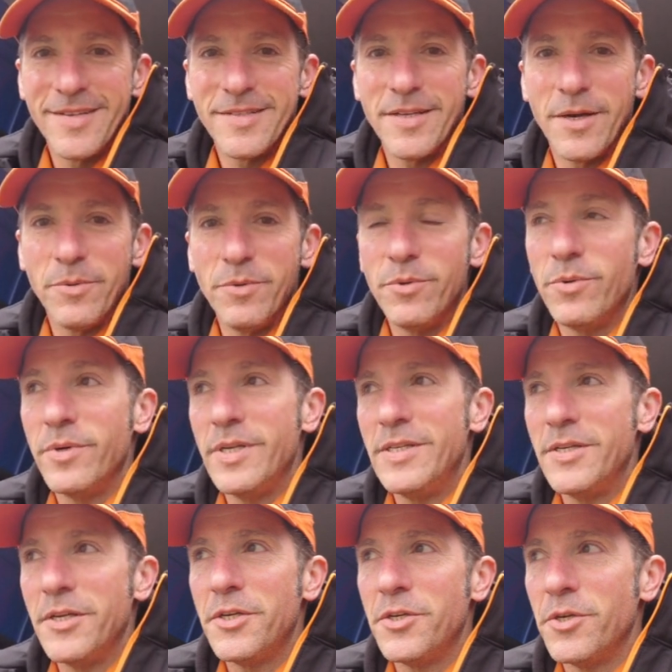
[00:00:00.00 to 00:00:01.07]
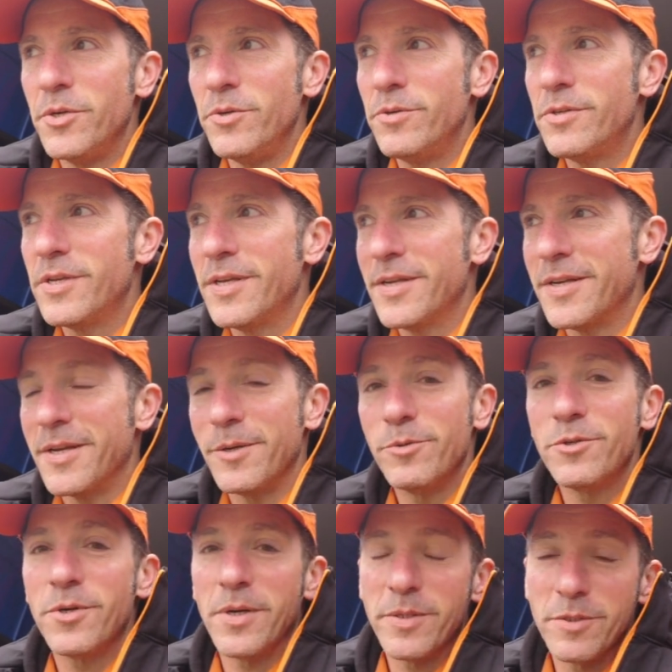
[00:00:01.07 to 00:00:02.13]
No noise issues, no
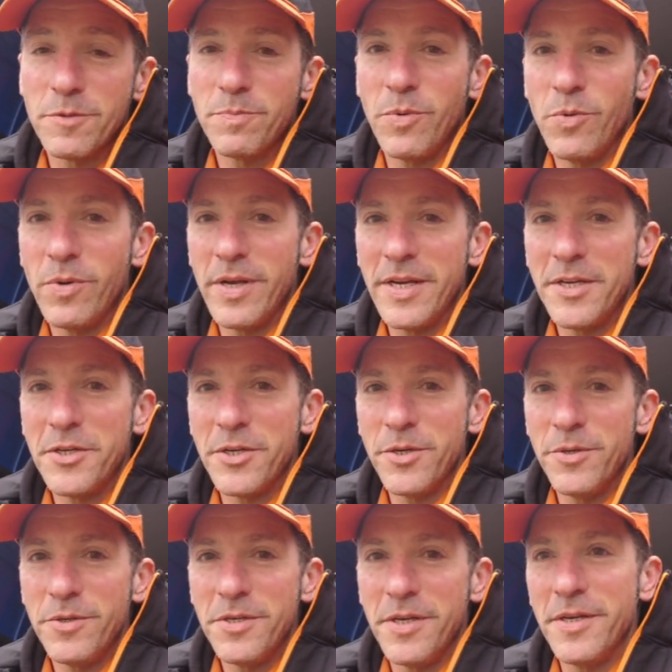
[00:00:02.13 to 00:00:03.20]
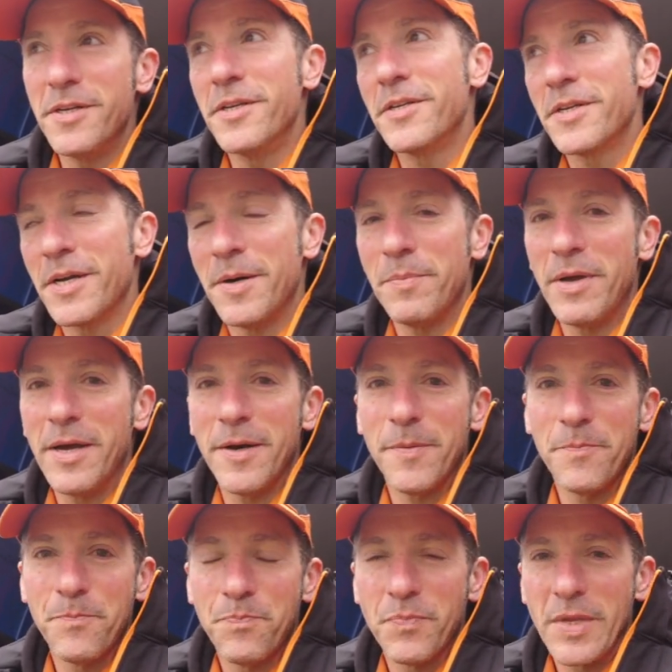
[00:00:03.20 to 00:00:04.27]
transport issues. You can just come out,
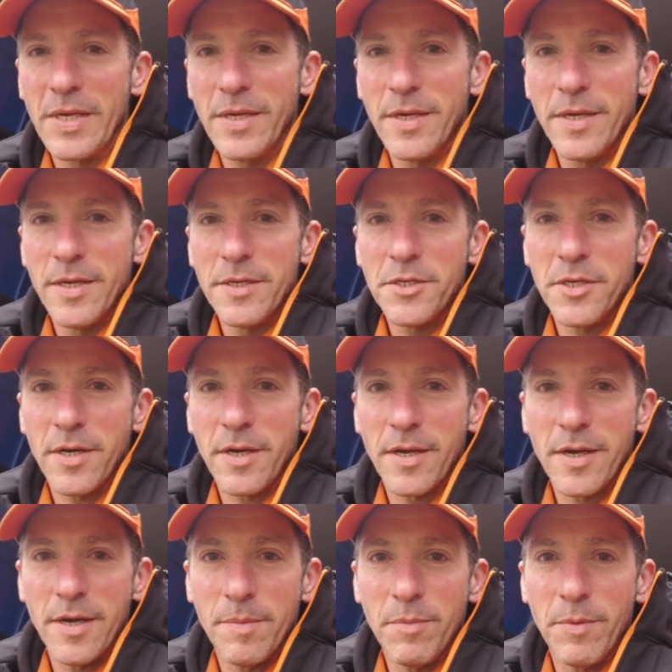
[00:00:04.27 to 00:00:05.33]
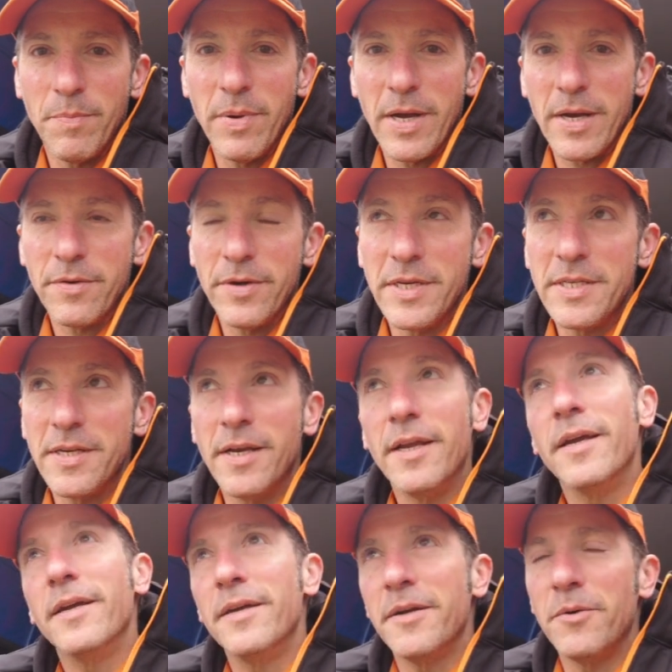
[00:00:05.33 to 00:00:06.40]
chuck a couple of batteries in
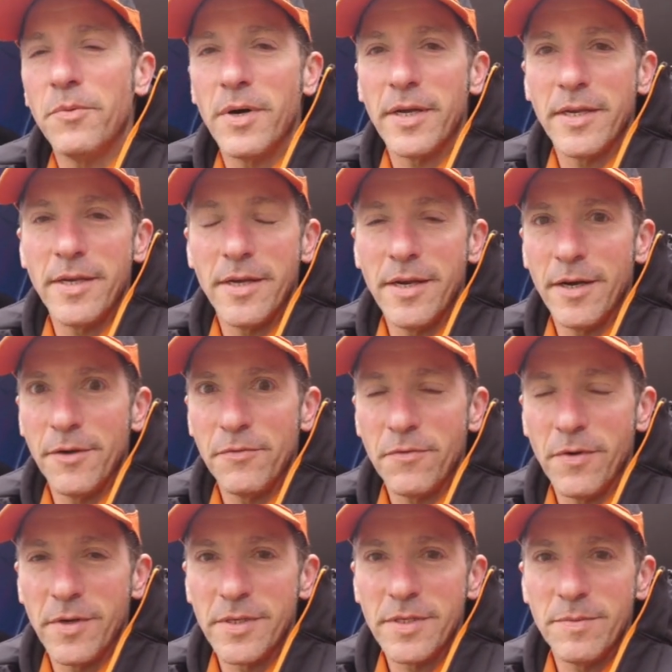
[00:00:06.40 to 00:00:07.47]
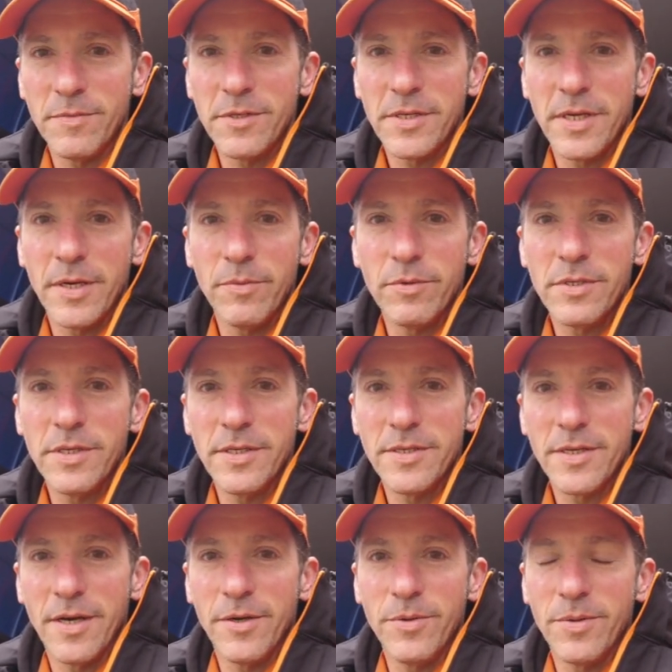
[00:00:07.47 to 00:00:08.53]
it, and away you go, fly some sequences.
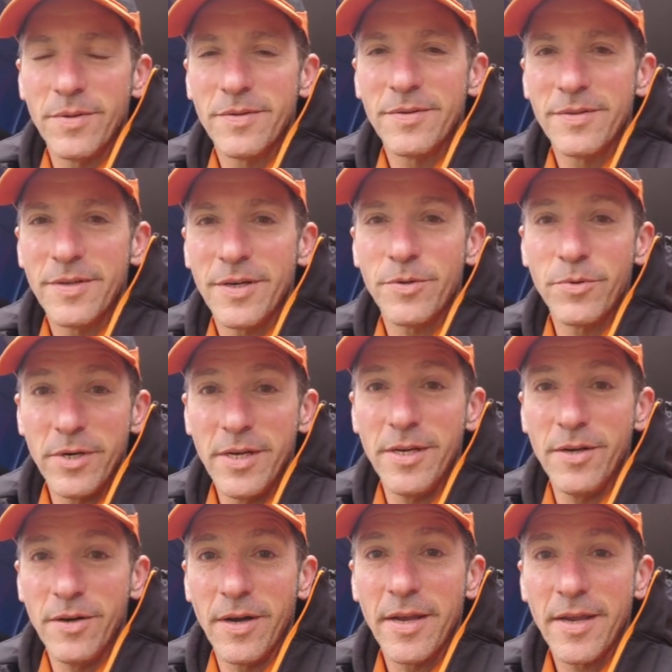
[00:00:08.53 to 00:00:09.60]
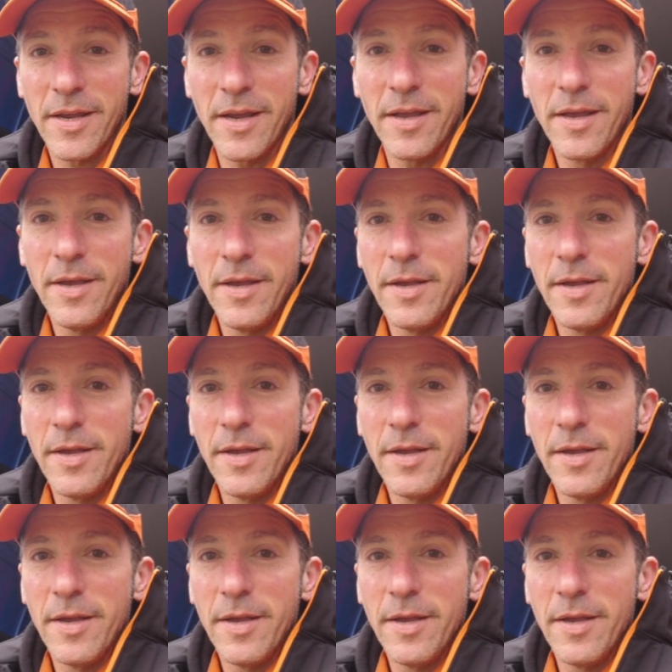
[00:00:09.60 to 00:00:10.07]
So I really like it.